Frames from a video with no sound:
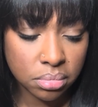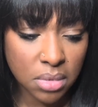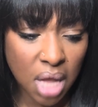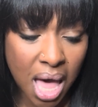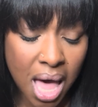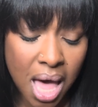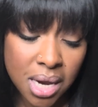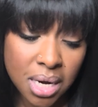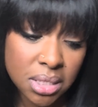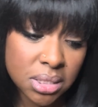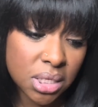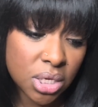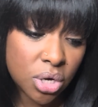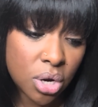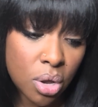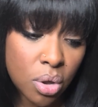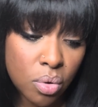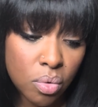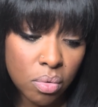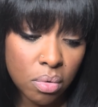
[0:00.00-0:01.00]
honestly
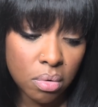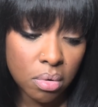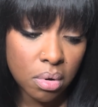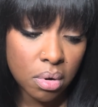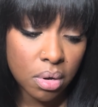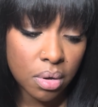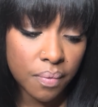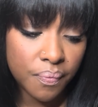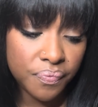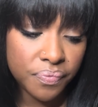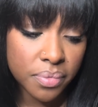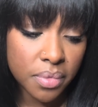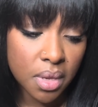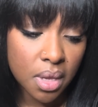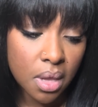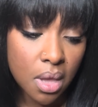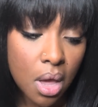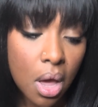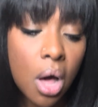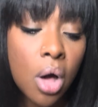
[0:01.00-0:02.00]
don't.
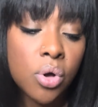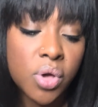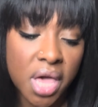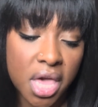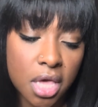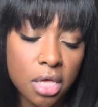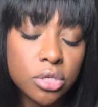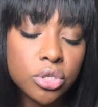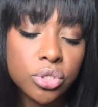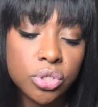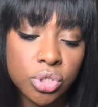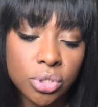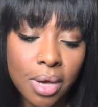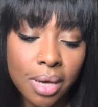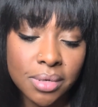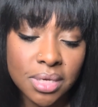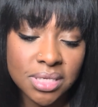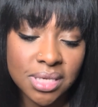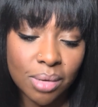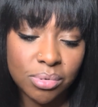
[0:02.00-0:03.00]
Okay, so
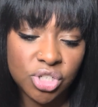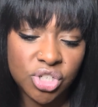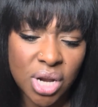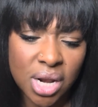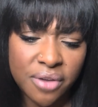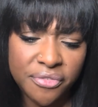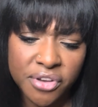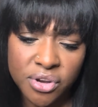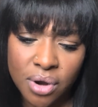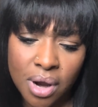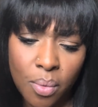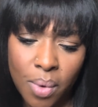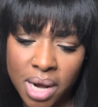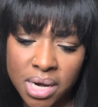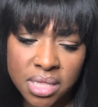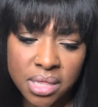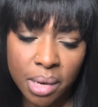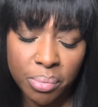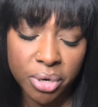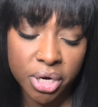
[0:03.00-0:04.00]
because I was trying to figure out why
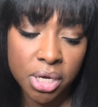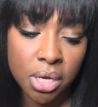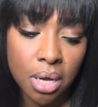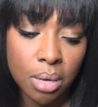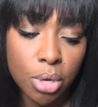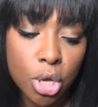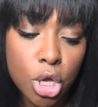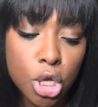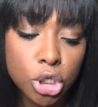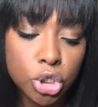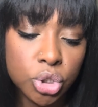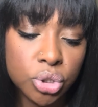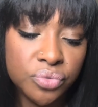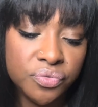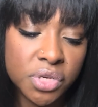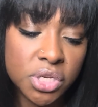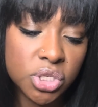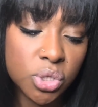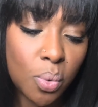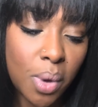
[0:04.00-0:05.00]
did they break up. So the
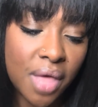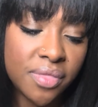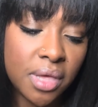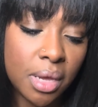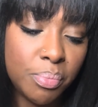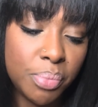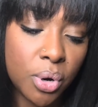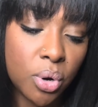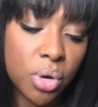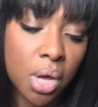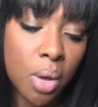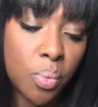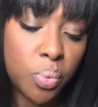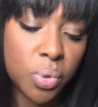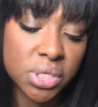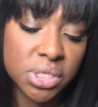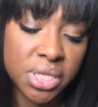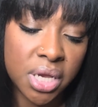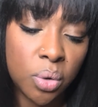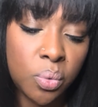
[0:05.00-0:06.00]
reason why they broke up
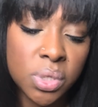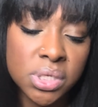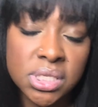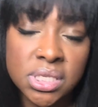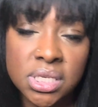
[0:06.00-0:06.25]
was there was